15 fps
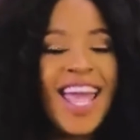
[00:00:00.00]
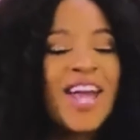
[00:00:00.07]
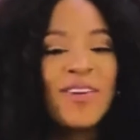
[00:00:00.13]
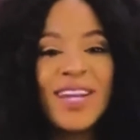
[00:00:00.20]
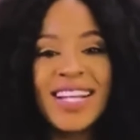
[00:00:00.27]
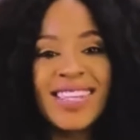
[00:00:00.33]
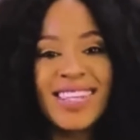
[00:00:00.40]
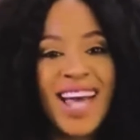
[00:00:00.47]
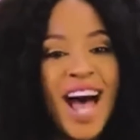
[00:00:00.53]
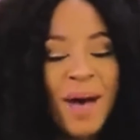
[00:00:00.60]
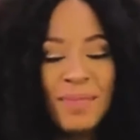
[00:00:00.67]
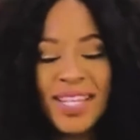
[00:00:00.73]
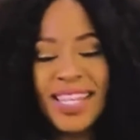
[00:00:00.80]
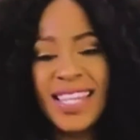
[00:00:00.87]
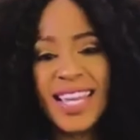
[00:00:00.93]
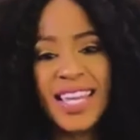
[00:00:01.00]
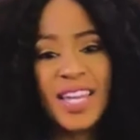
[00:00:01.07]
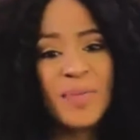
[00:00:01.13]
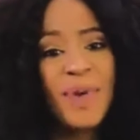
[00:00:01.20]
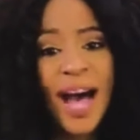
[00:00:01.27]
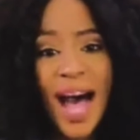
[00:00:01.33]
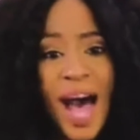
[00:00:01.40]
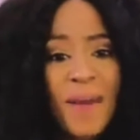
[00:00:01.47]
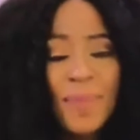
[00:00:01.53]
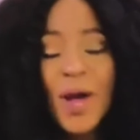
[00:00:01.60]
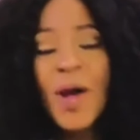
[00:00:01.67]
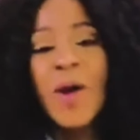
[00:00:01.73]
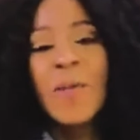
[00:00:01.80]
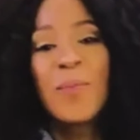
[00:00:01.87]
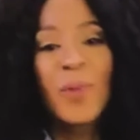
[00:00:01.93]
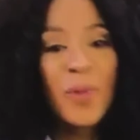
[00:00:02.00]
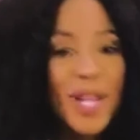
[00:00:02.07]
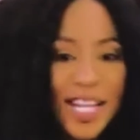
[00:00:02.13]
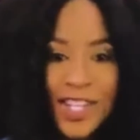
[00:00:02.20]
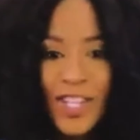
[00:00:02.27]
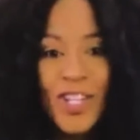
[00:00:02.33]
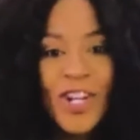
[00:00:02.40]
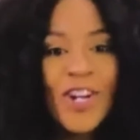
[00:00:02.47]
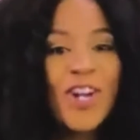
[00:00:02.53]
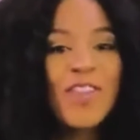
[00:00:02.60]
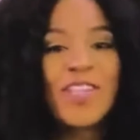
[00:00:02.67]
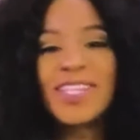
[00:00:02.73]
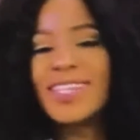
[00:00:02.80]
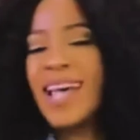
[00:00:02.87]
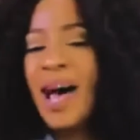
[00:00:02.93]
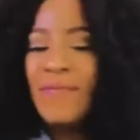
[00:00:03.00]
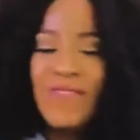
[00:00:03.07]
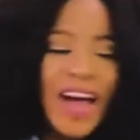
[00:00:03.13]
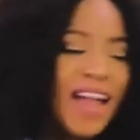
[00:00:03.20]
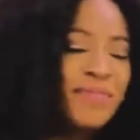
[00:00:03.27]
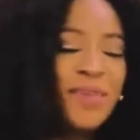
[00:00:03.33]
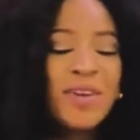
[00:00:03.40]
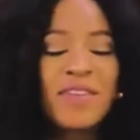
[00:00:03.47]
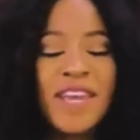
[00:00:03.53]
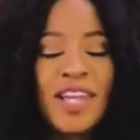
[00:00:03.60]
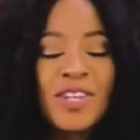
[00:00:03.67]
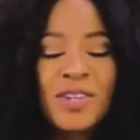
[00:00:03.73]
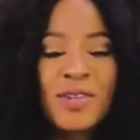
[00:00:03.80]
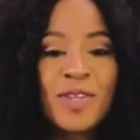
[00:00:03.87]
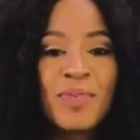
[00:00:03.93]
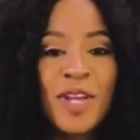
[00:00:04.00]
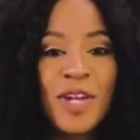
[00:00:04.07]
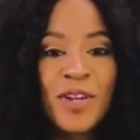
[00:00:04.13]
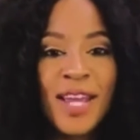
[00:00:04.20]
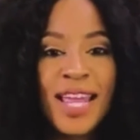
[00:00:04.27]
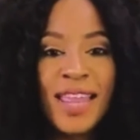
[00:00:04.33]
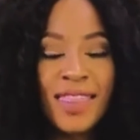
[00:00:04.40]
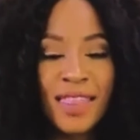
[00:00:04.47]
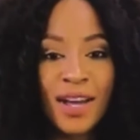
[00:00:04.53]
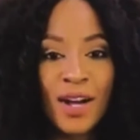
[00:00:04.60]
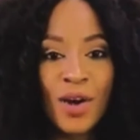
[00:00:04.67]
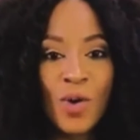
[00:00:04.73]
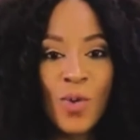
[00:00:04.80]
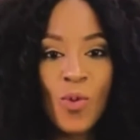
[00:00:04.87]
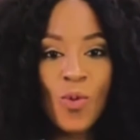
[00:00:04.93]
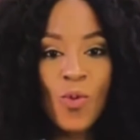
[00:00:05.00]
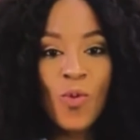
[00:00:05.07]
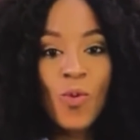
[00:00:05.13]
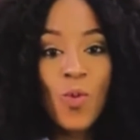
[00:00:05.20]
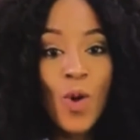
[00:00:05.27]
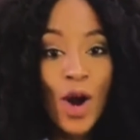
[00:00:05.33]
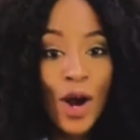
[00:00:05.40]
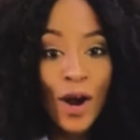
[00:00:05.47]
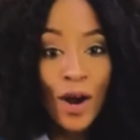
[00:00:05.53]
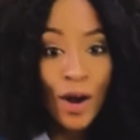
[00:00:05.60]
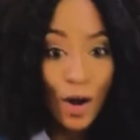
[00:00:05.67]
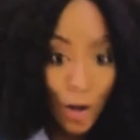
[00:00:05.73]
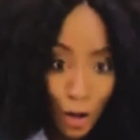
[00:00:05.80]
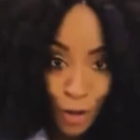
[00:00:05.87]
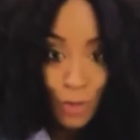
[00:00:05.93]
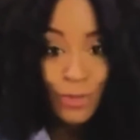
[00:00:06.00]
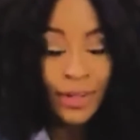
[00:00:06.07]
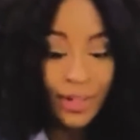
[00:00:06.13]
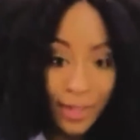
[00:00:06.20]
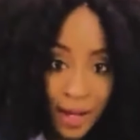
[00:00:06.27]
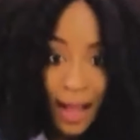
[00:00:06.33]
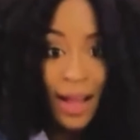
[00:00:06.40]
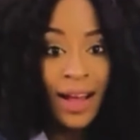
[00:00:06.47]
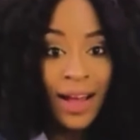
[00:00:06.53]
Eric Thomas, the hip hop preacher, the top 5 motivational speaker in the world.